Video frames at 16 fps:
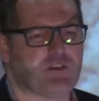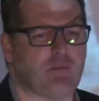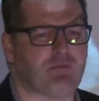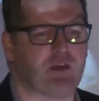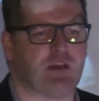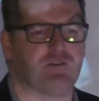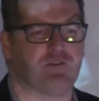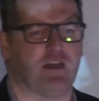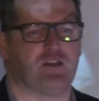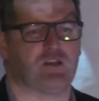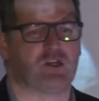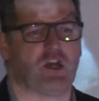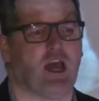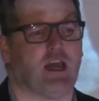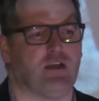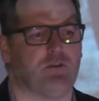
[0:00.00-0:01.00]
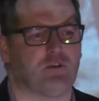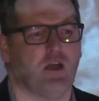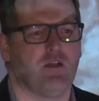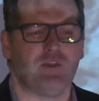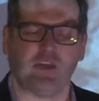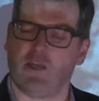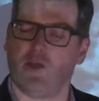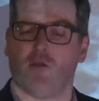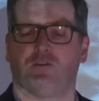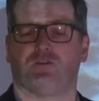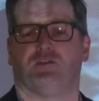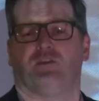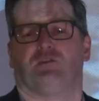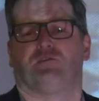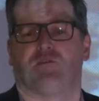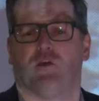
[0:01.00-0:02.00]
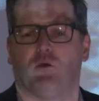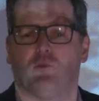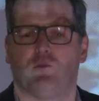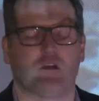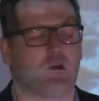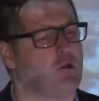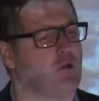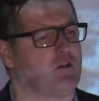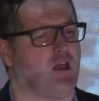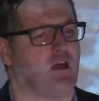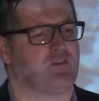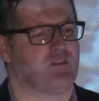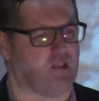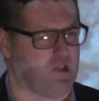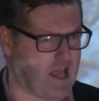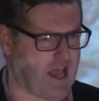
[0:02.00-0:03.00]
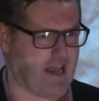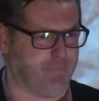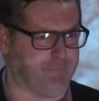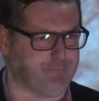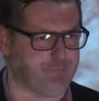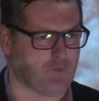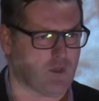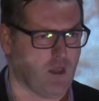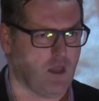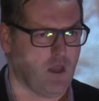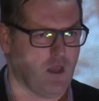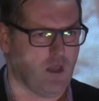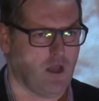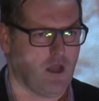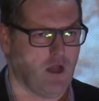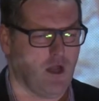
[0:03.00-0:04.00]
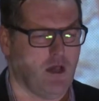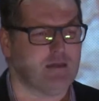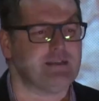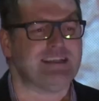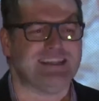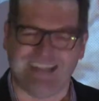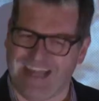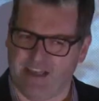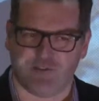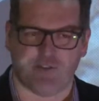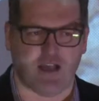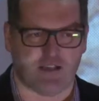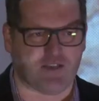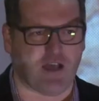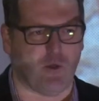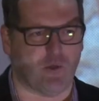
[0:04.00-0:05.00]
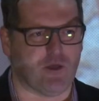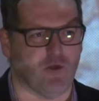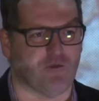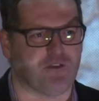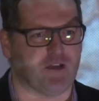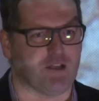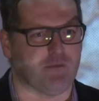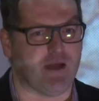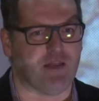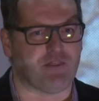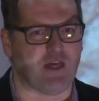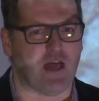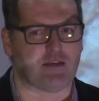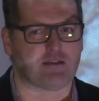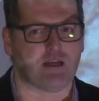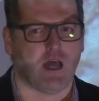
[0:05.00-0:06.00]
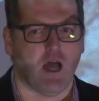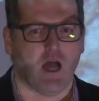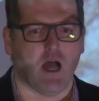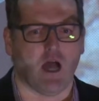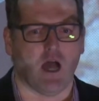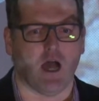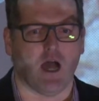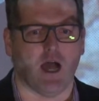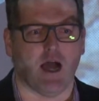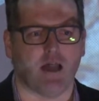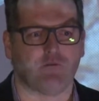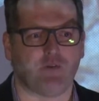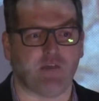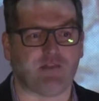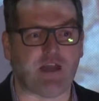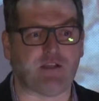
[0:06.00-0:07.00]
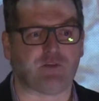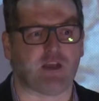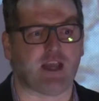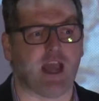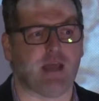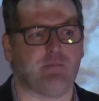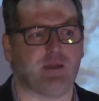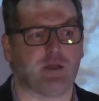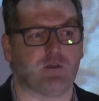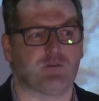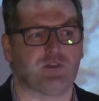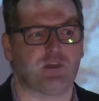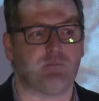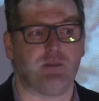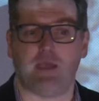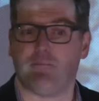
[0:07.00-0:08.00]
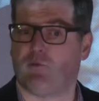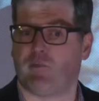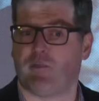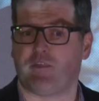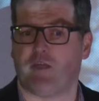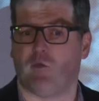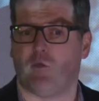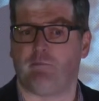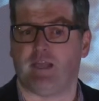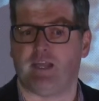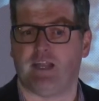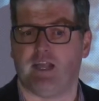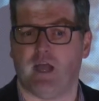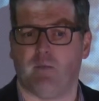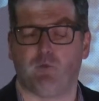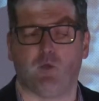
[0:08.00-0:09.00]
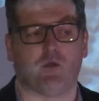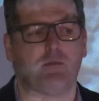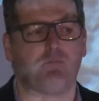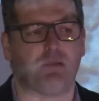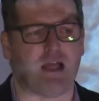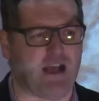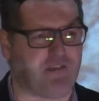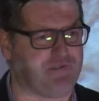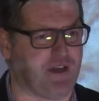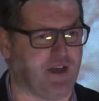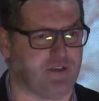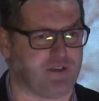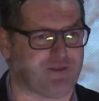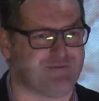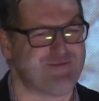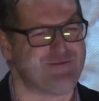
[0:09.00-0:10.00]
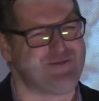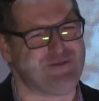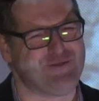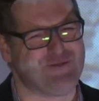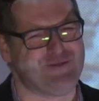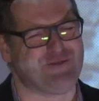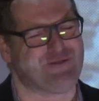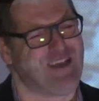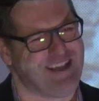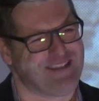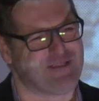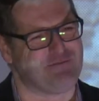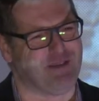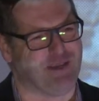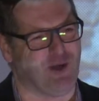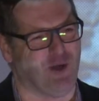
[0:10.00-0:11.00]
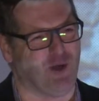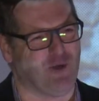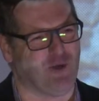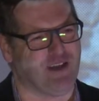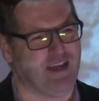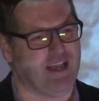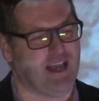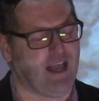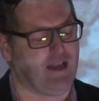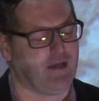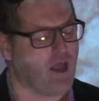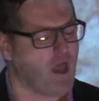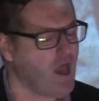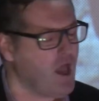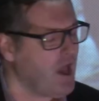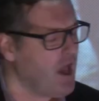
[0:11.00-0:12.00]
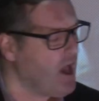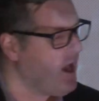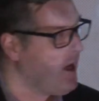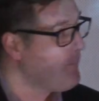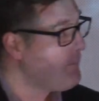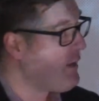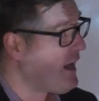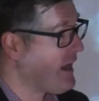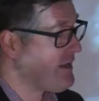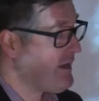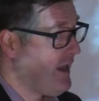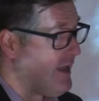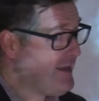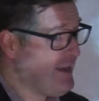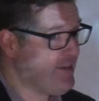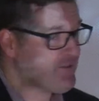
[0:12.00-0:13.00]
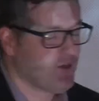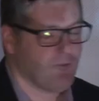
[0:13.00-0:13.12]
some things need to change. The heroes in this film were the Ku Klux Klan. Yes, that's how we all feel about that. That's okay because the people that they were beating up were in blackface. Oh, that's a bit awkward again. But, and here's,